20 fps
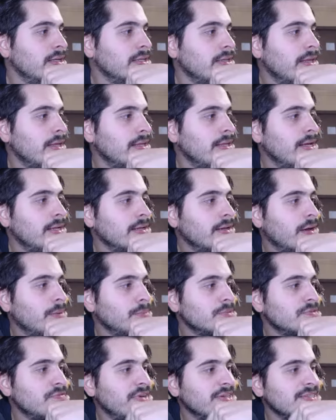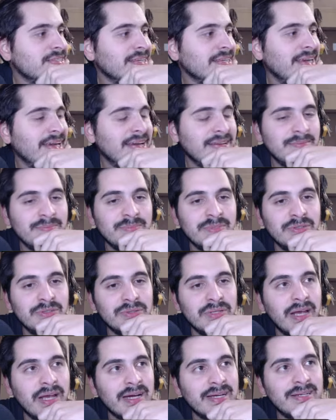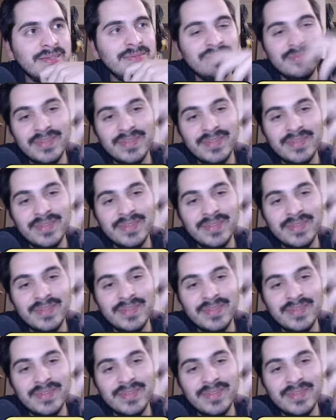Deadline comes fast again. Good luck.